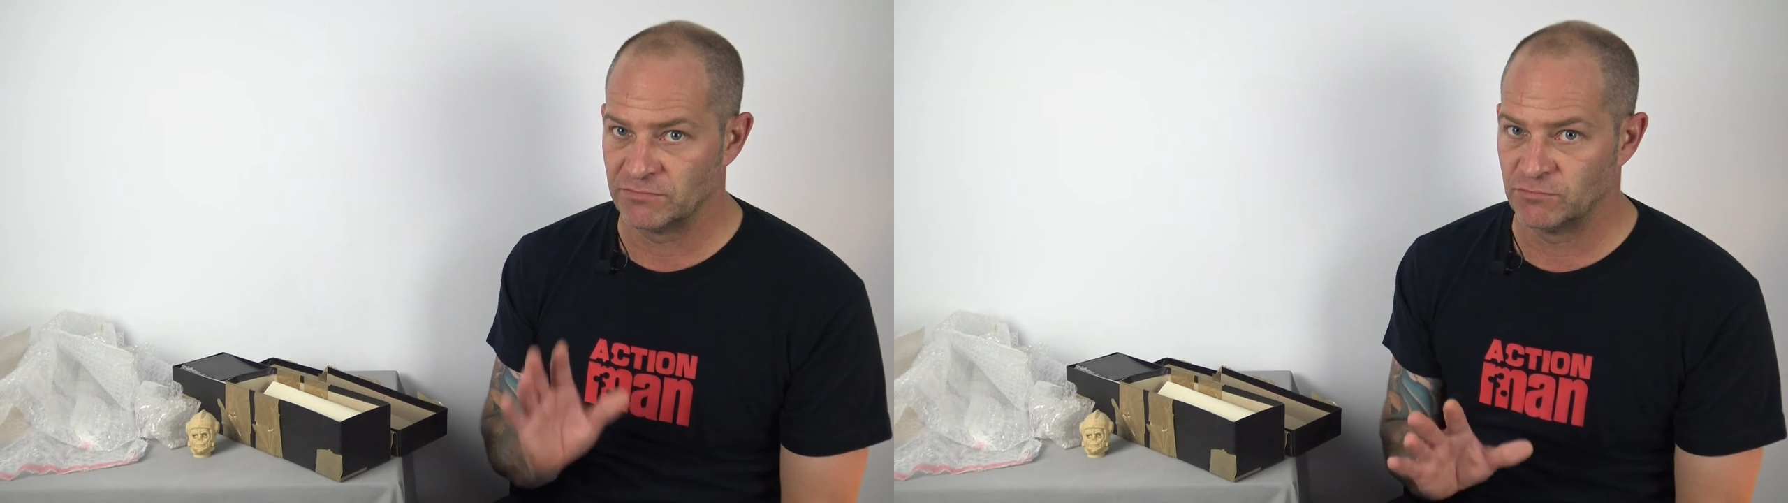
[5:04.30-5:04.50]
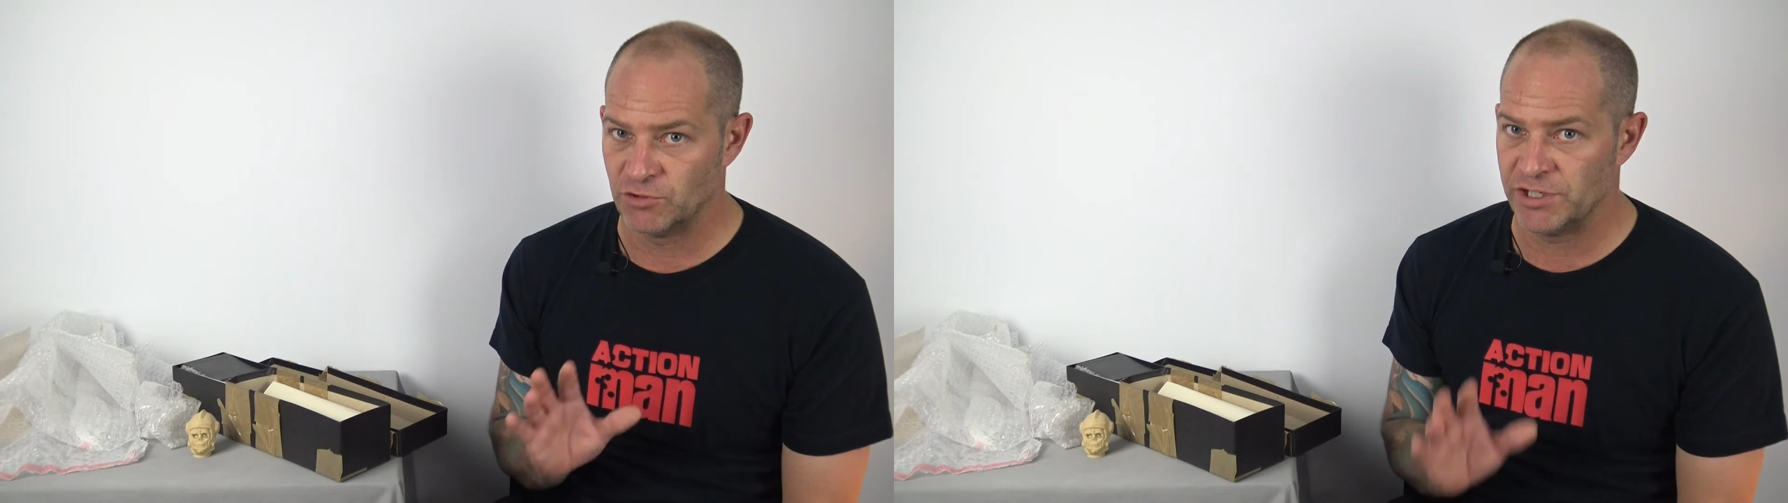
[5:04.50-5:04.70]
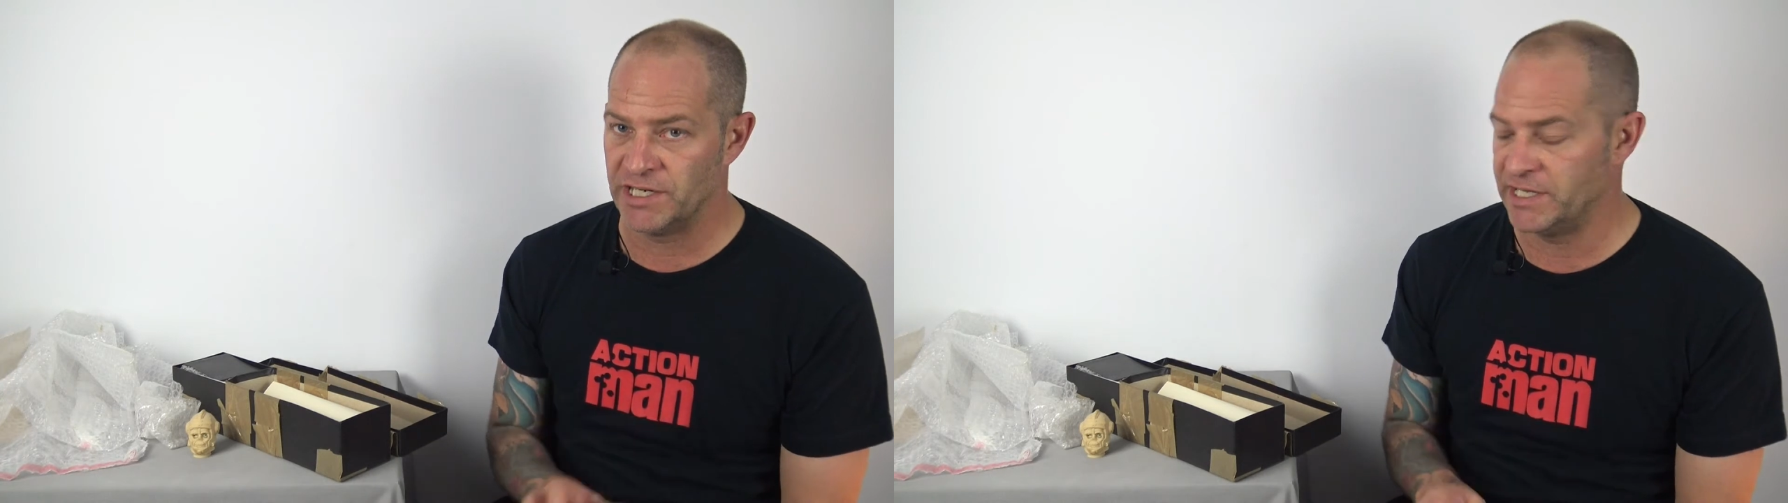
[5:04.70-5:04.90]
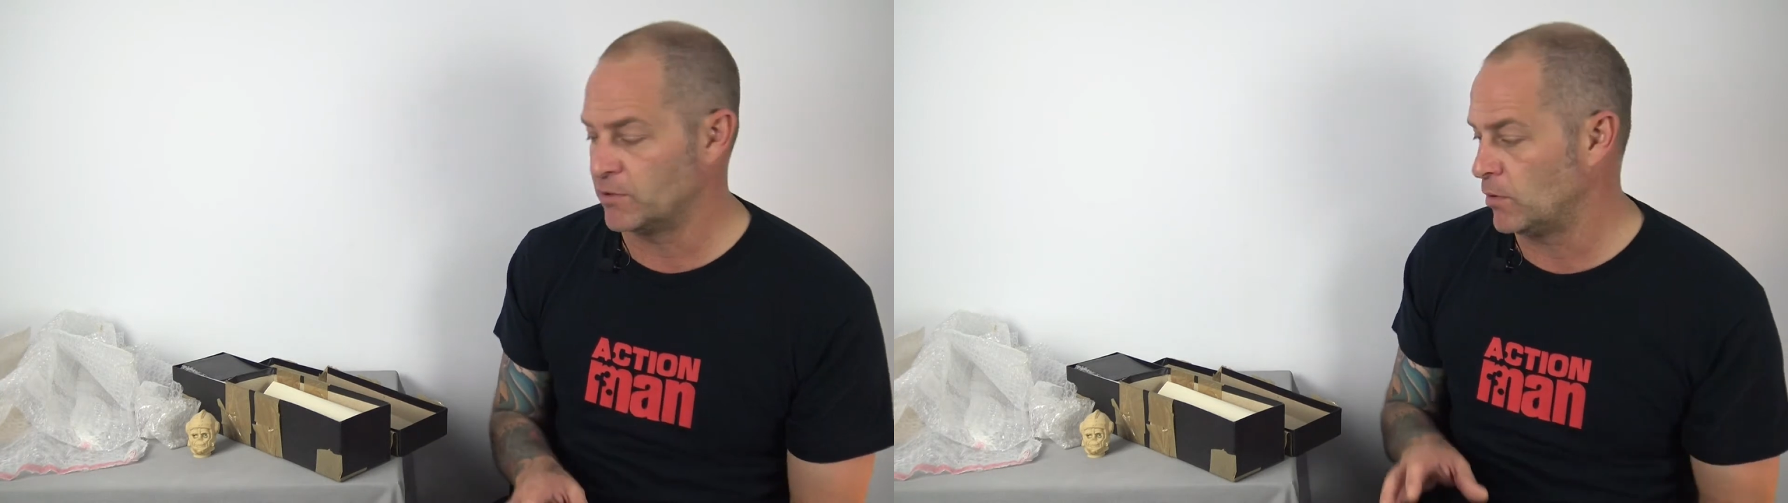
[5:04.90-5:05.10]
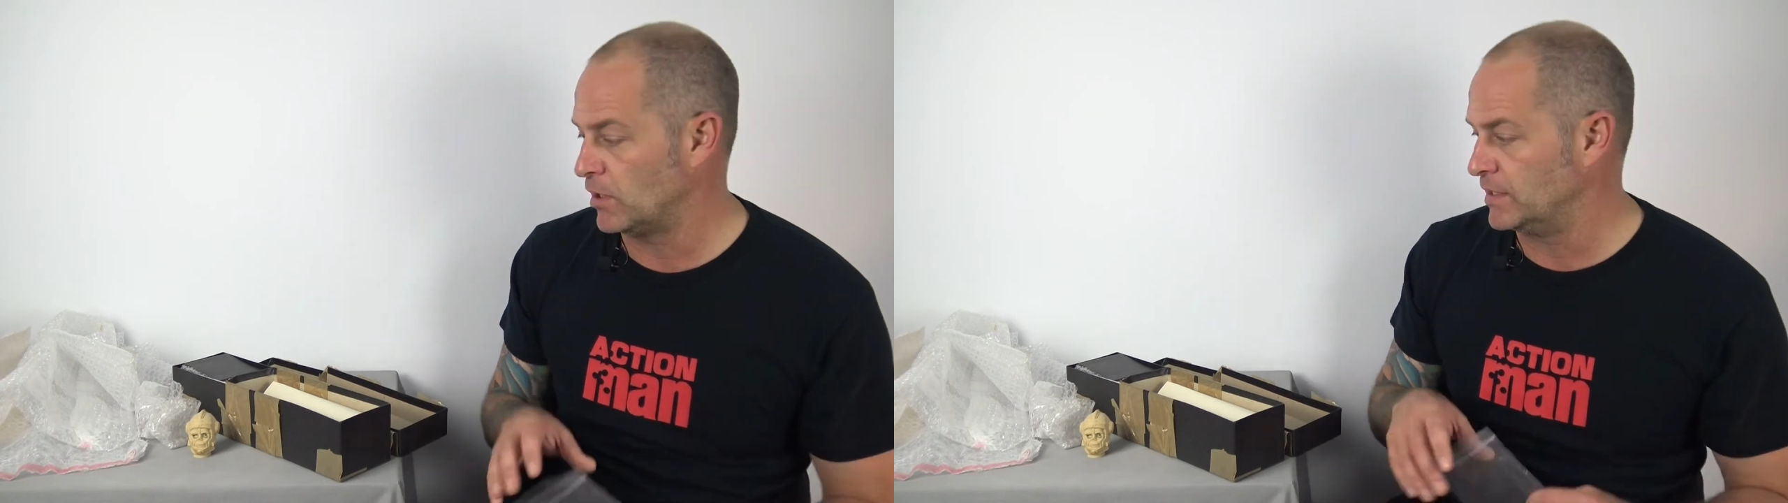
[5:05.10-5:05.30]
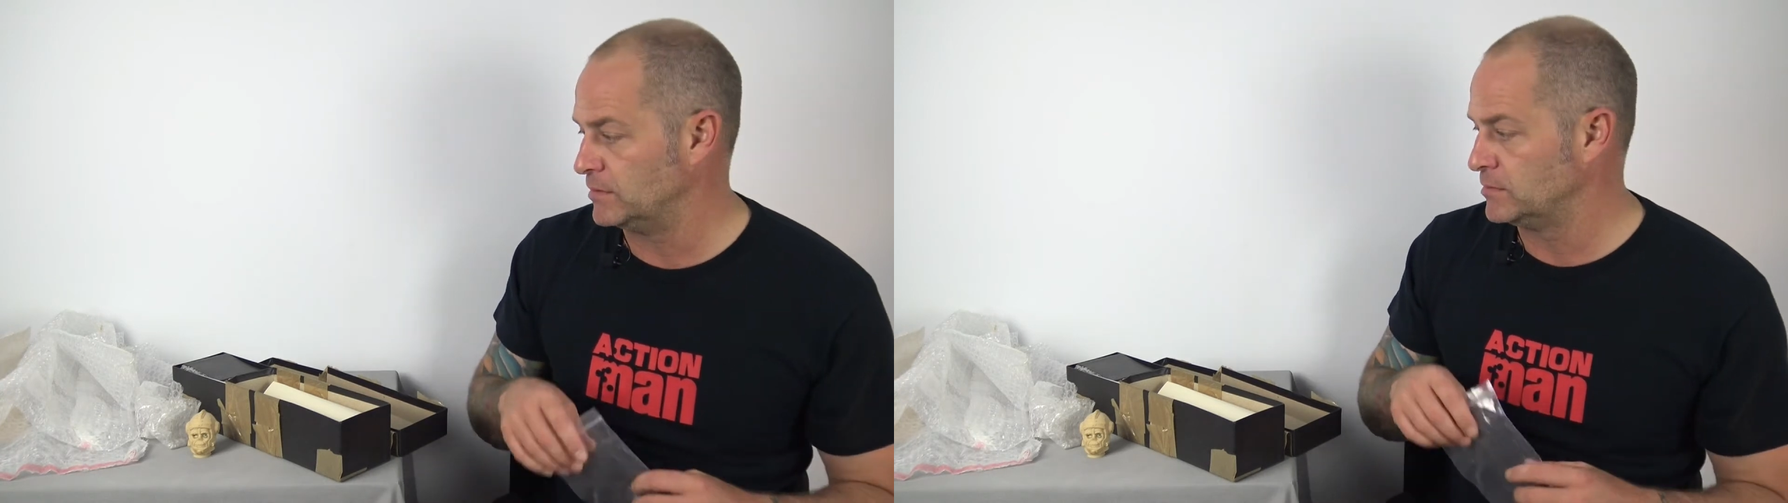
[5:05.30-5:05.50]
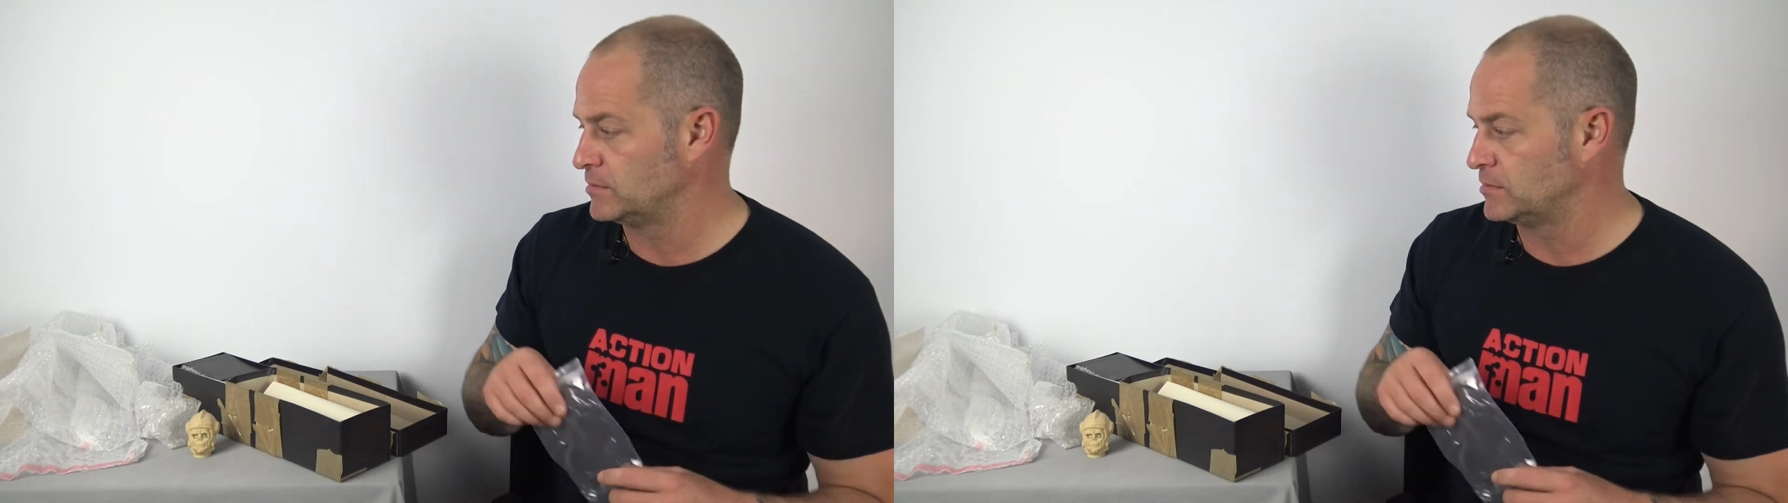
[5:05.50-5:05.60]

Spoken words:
really quite